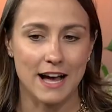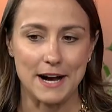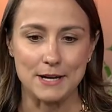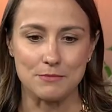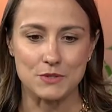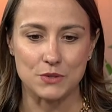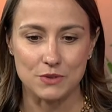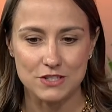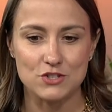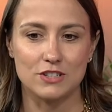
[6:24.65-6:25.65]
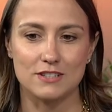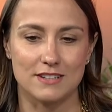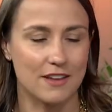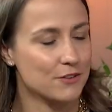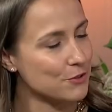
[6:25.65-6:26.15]
Um, so this year is
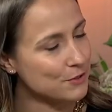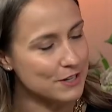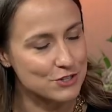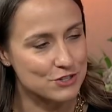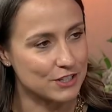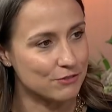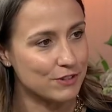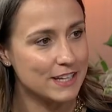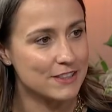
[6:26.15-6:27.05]
another new initiative.